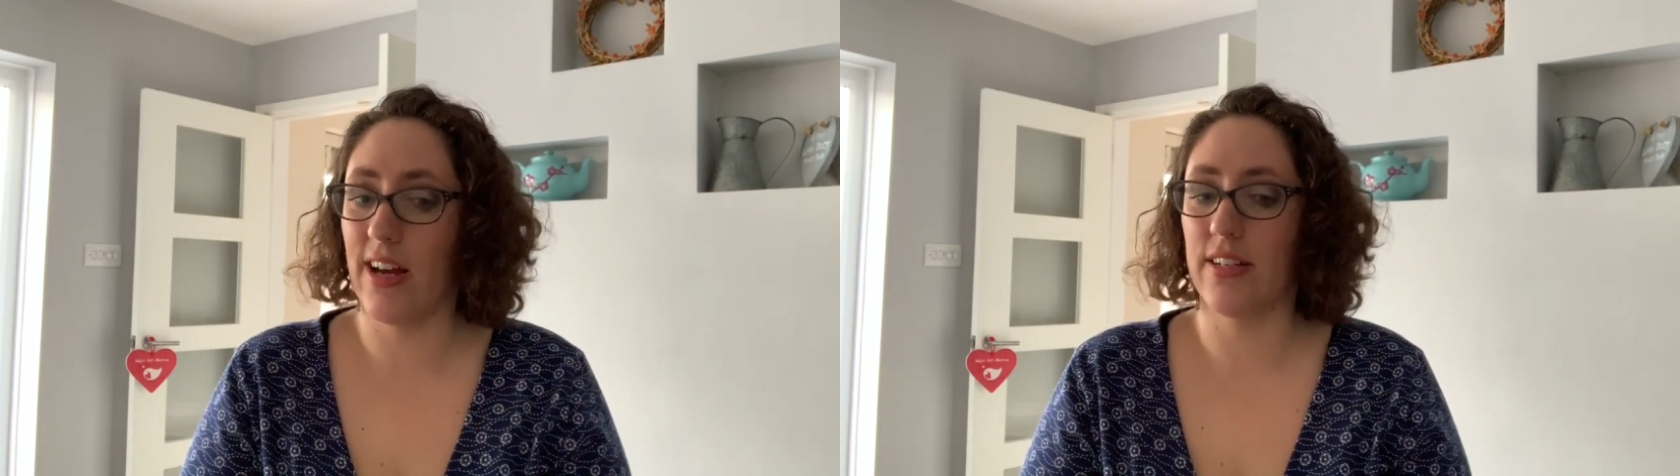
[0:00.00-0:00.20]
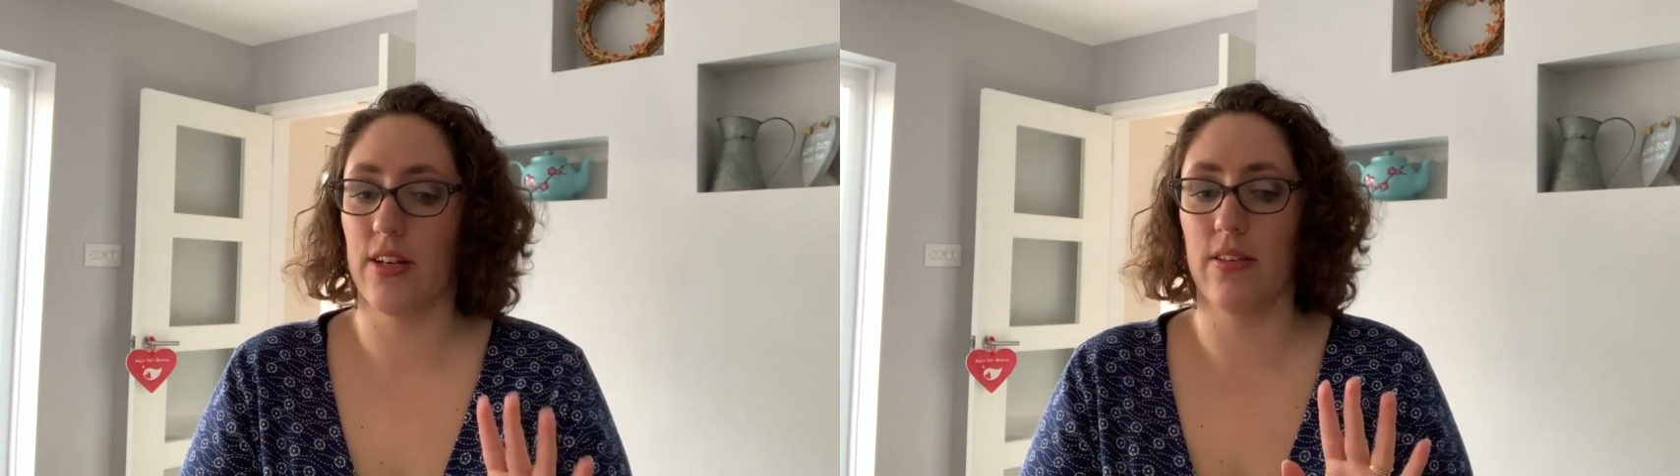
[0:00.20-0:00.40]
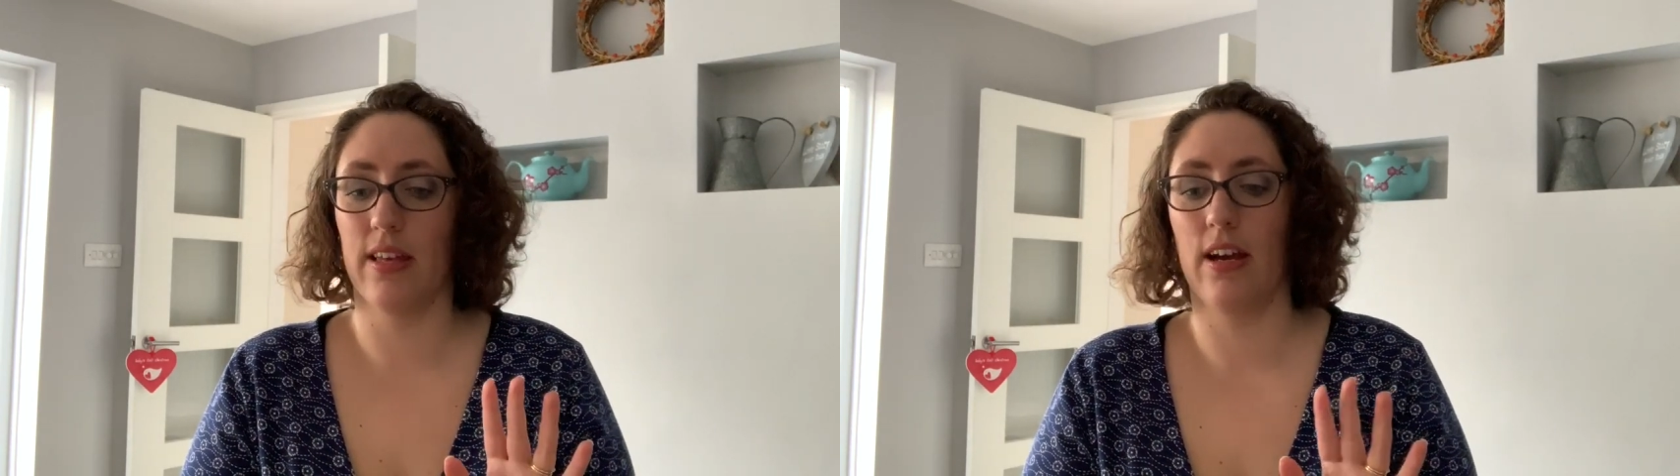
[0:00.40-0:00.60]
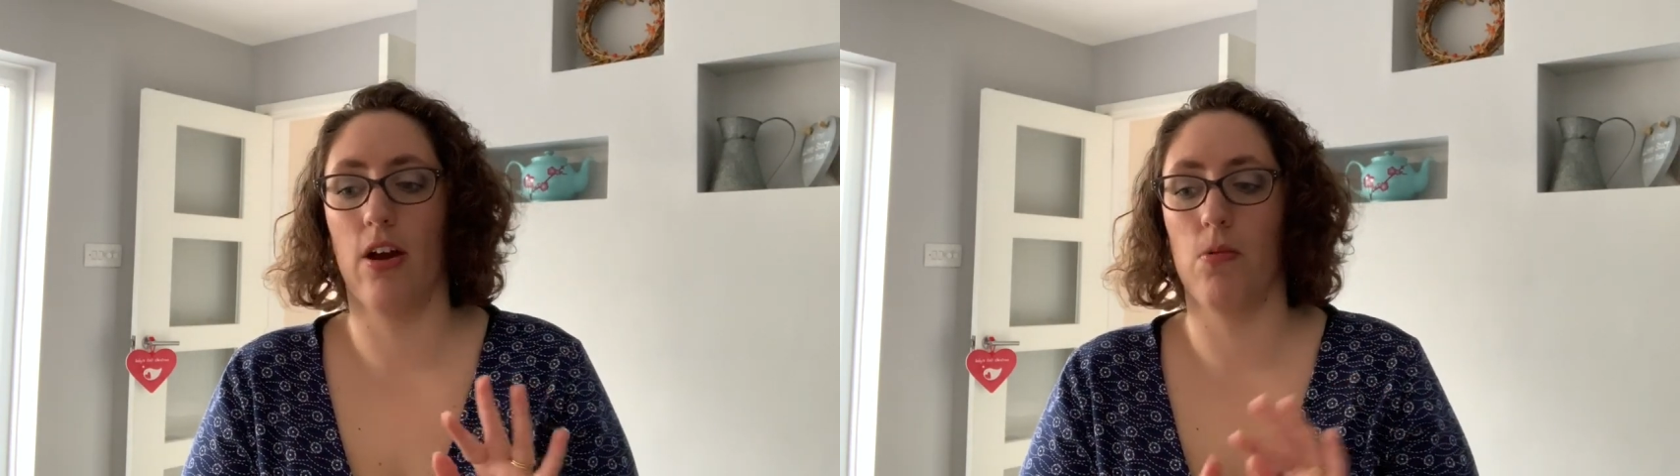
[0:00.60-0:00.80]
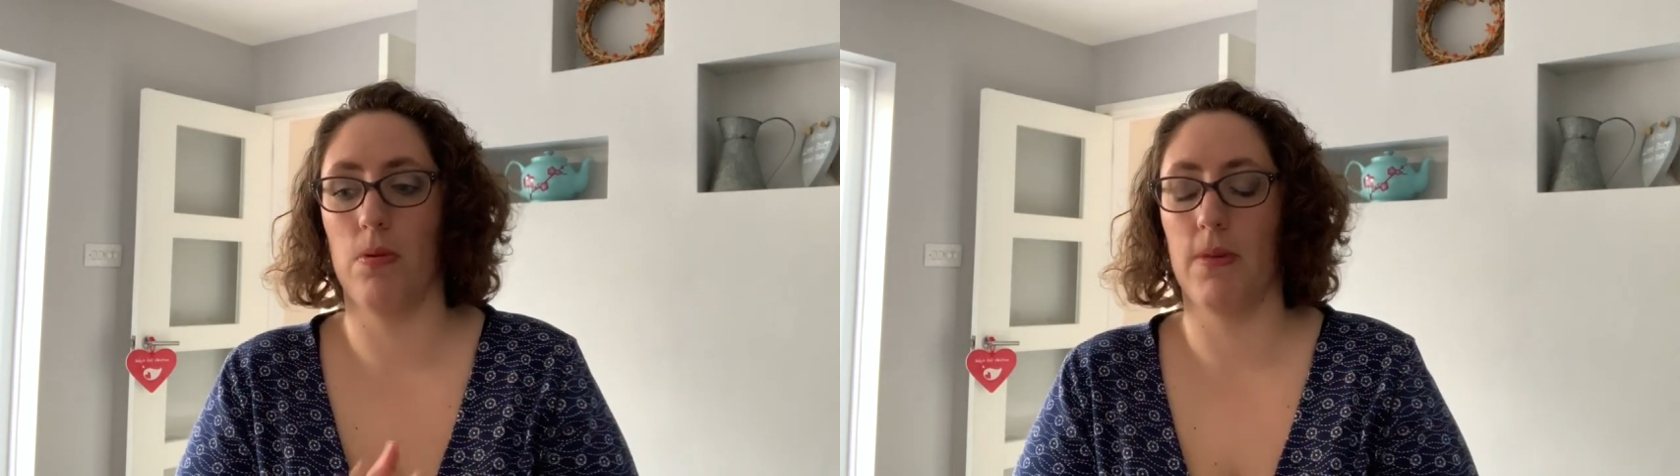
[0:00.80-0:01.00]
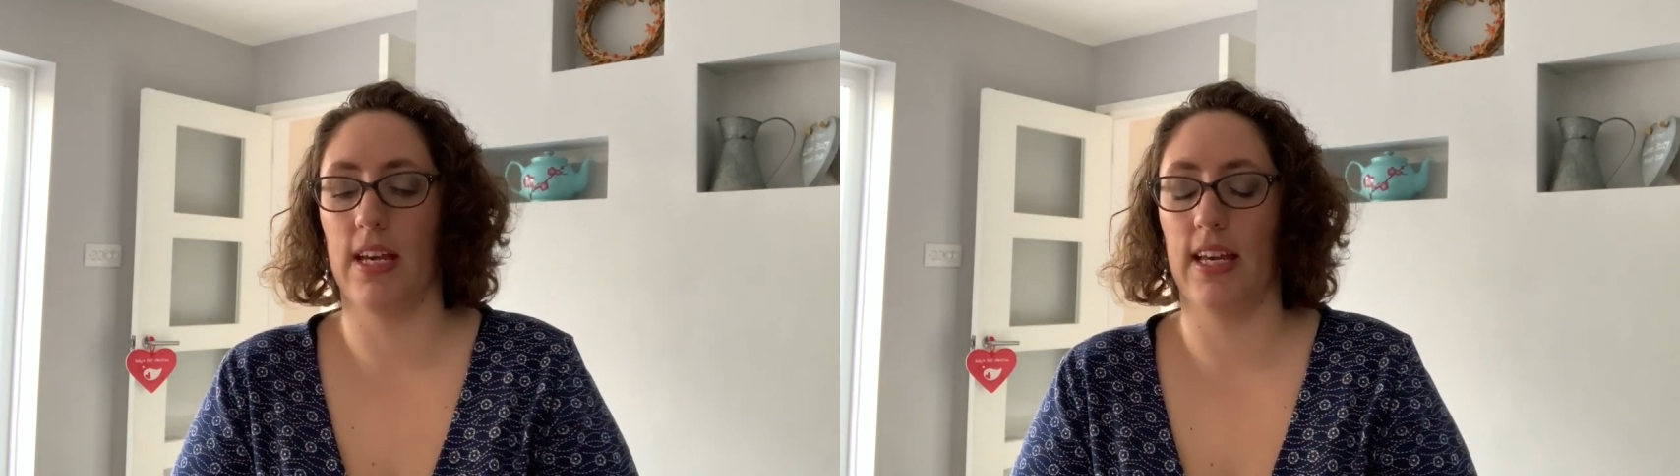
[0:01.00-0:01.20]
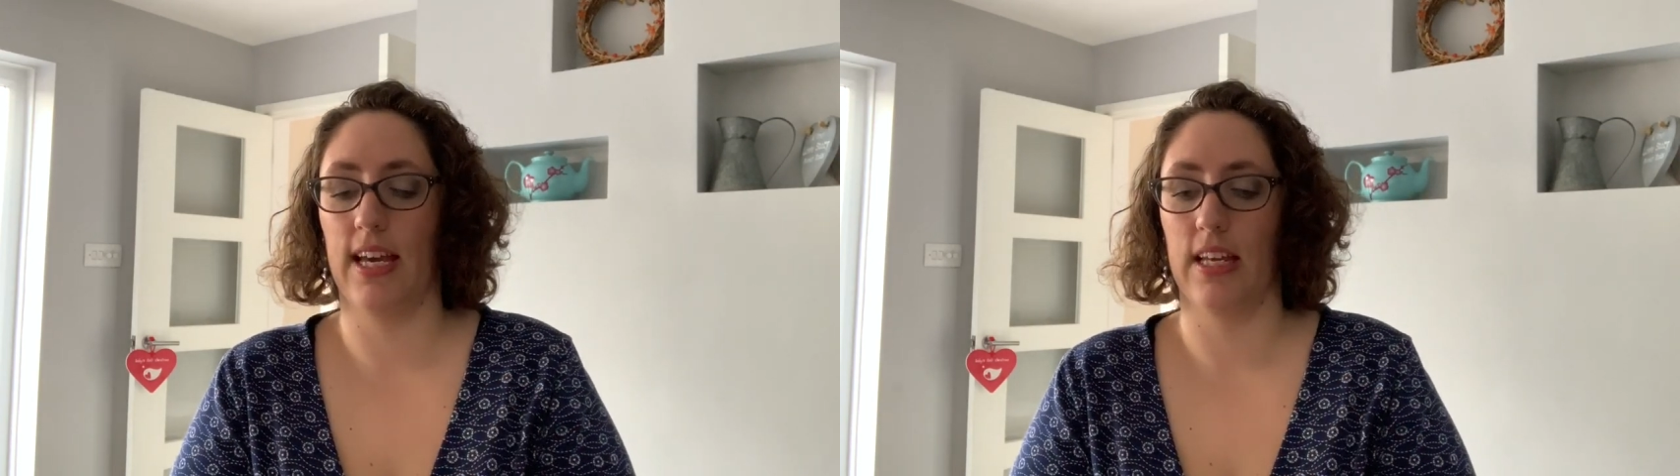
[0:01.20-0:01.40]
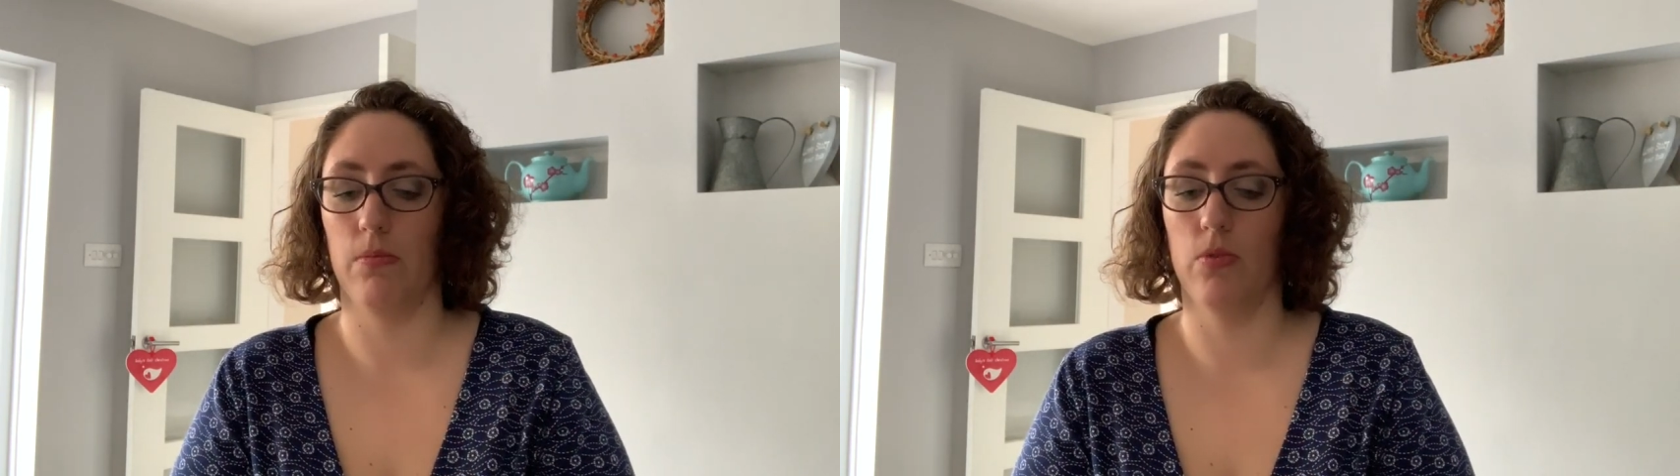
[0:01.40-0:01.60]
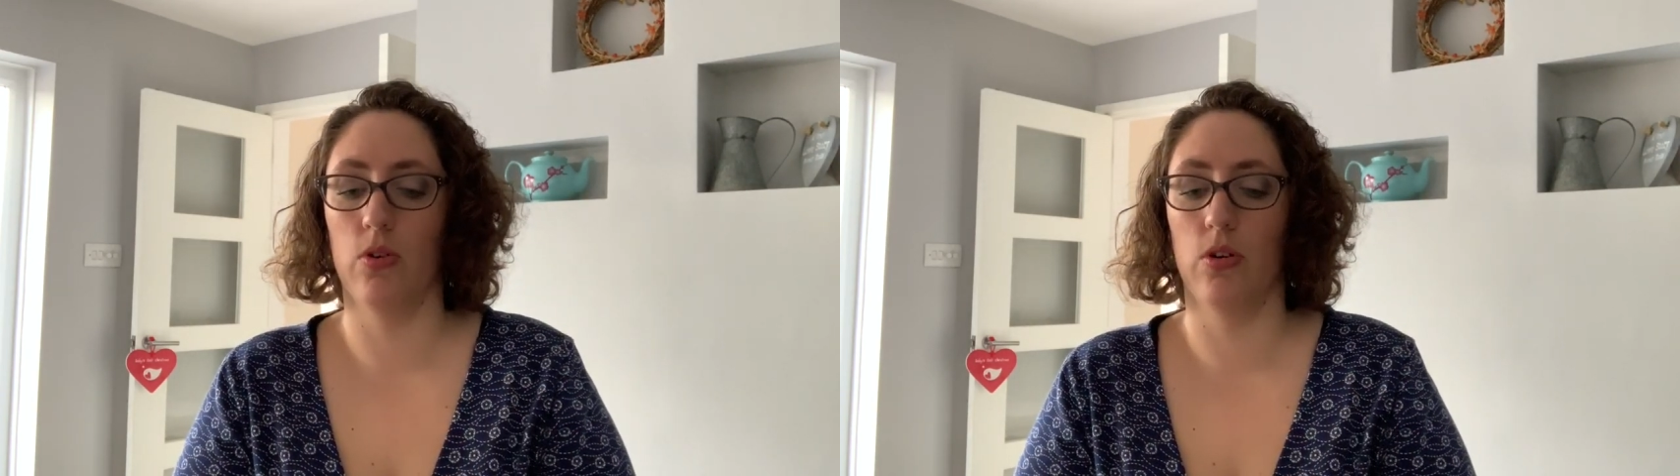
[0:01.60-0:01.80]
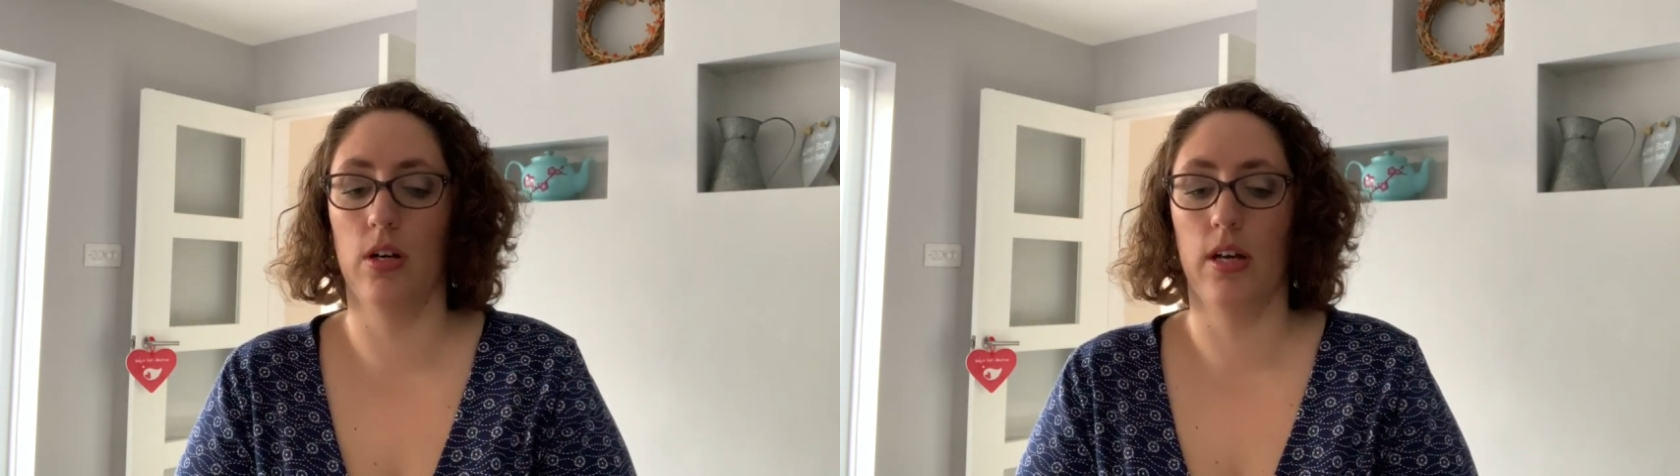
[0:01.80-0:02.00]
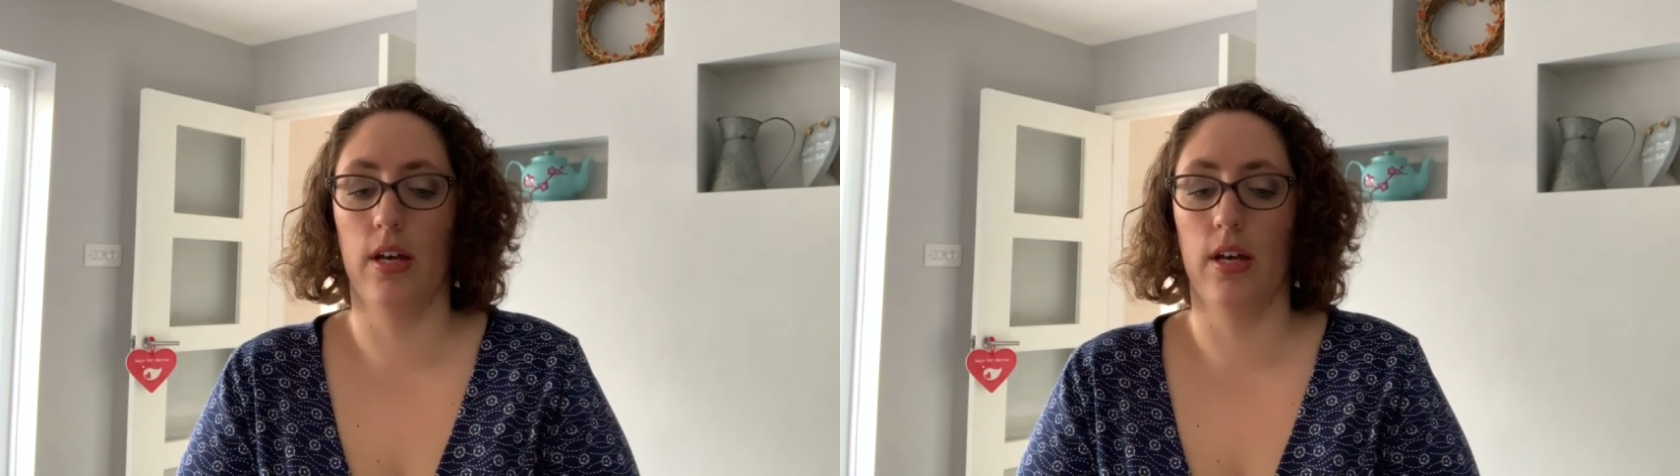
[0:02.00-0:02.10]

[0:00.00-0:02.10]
I don't think I'll be making any more,